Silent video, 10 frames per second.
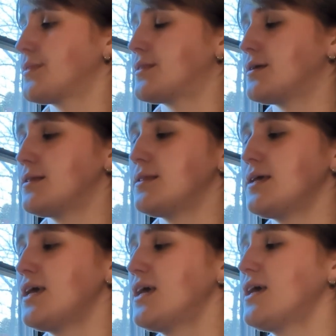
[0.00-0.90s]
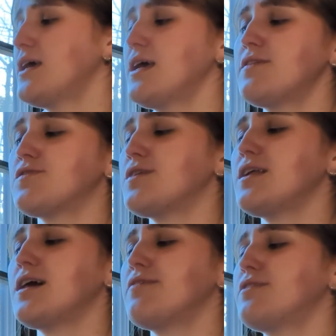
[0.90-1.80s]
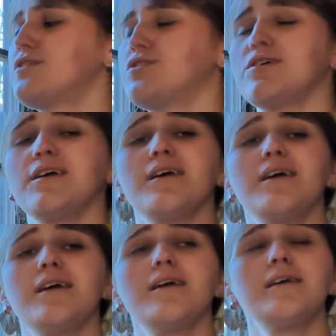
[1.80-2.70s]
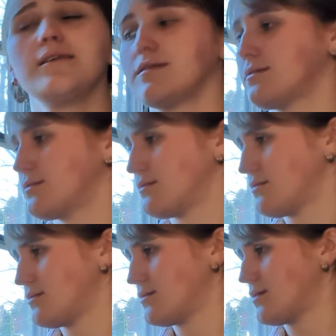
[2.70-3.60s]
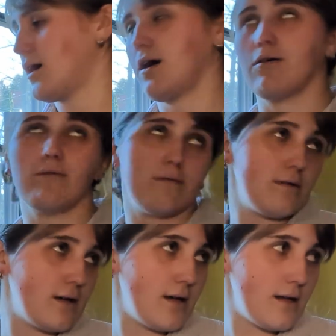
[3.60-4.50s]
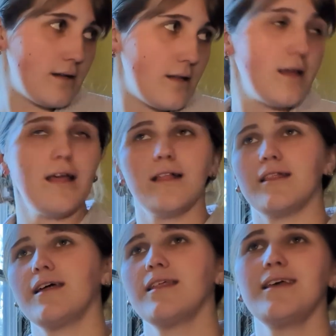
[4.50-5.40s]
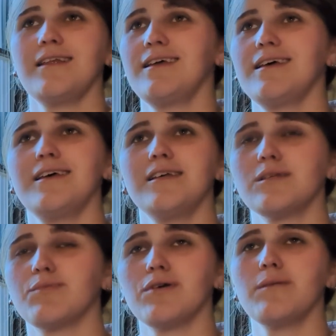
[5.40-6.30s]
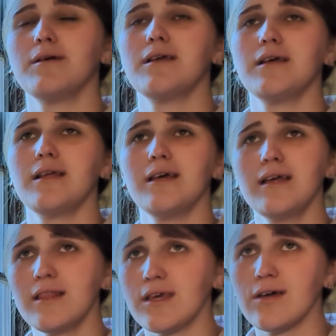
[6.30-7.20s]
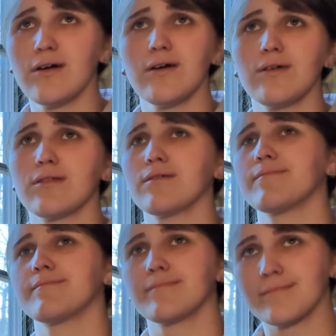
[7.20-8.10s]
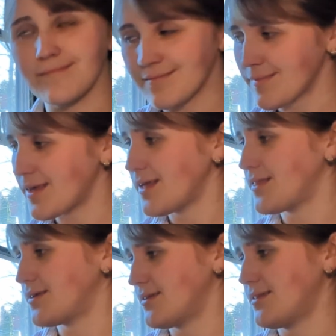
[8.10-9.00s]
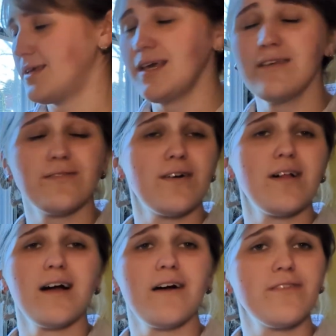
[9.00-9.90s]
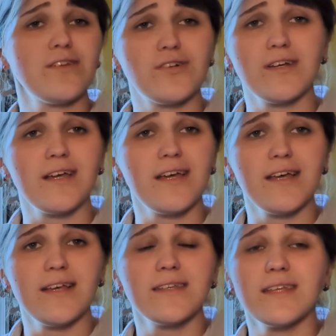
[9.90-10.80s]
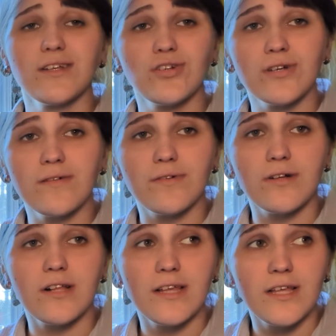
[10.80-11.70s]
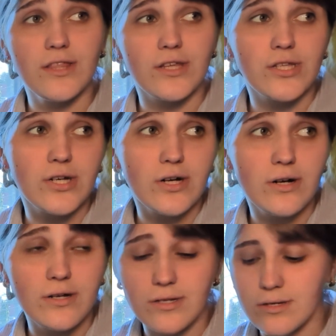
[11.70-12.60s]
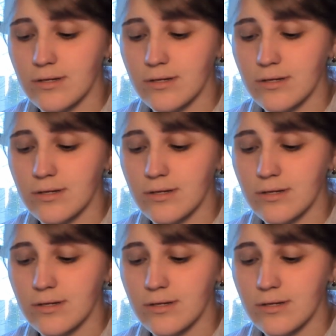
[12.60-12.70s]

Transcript: The leaves fall off the trees. Oh. Nothing is permanent in the earth. The leaves fall off the trees, then shrivel in the dirt.